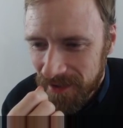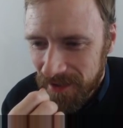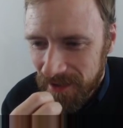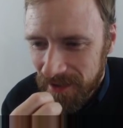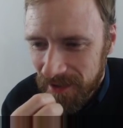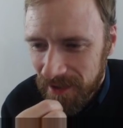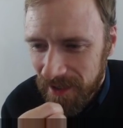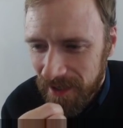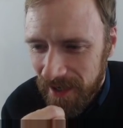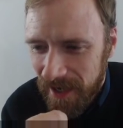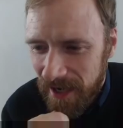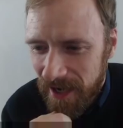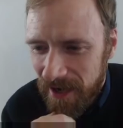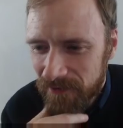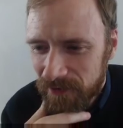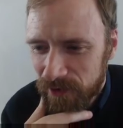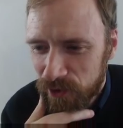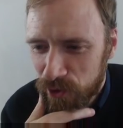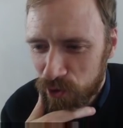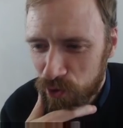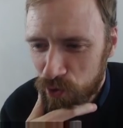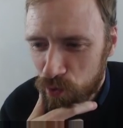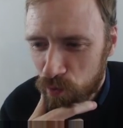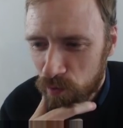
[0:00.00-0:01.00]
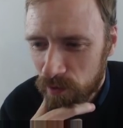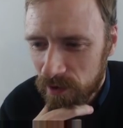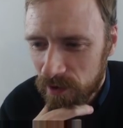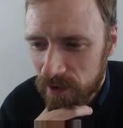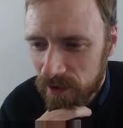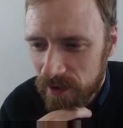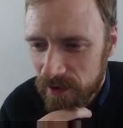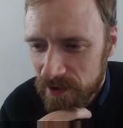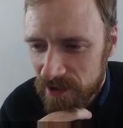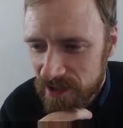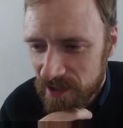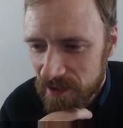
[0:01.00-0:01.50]
I have a new
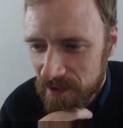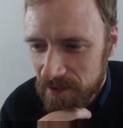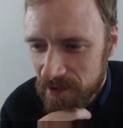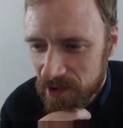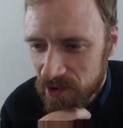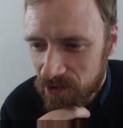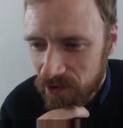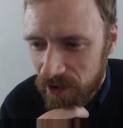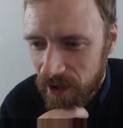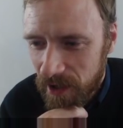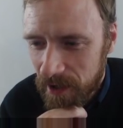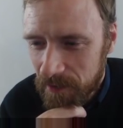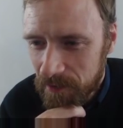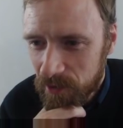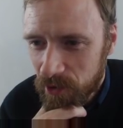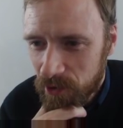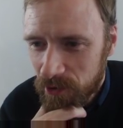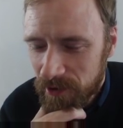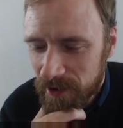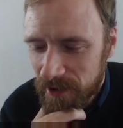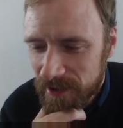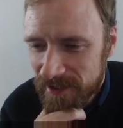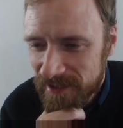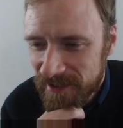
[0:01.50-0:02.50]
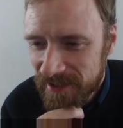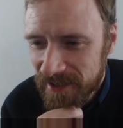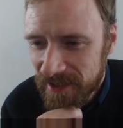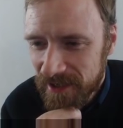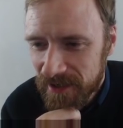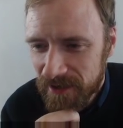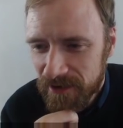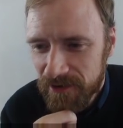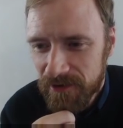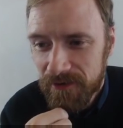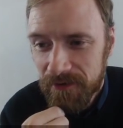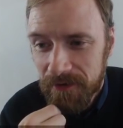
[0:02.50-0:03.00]
word, subscribe to
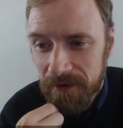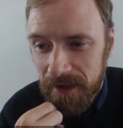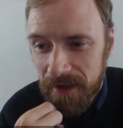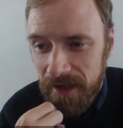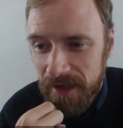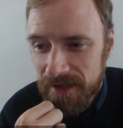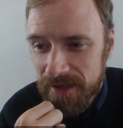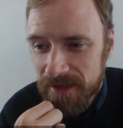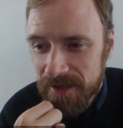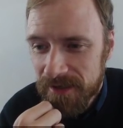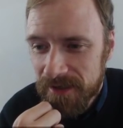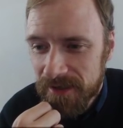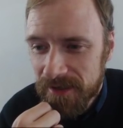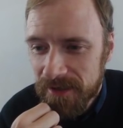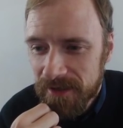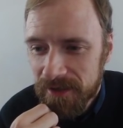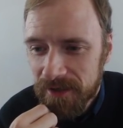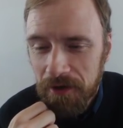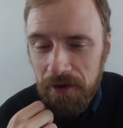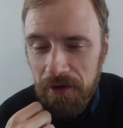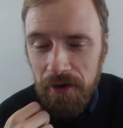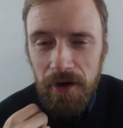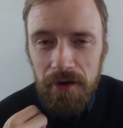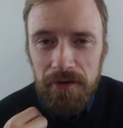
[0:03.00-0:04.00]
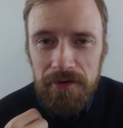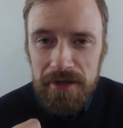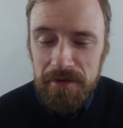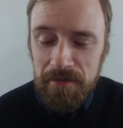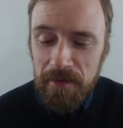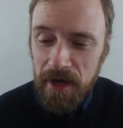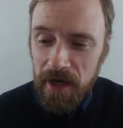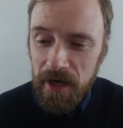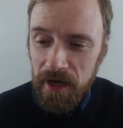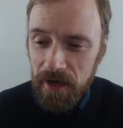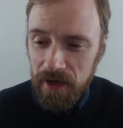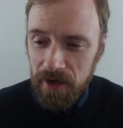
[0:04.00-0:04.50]
resting. Well, that's, you
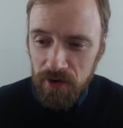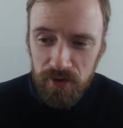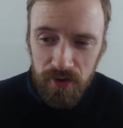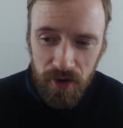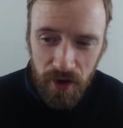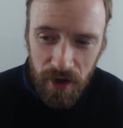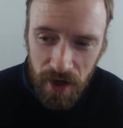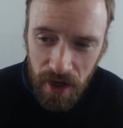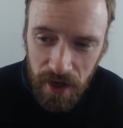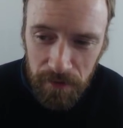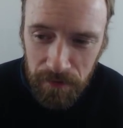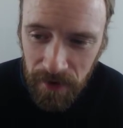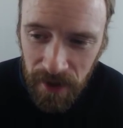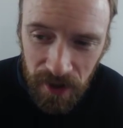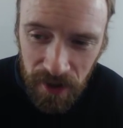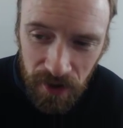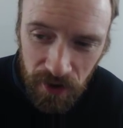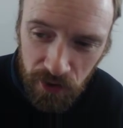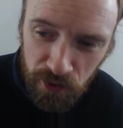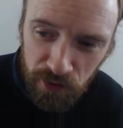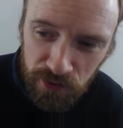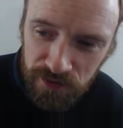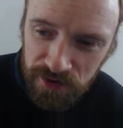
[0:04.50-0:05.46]
got to make your own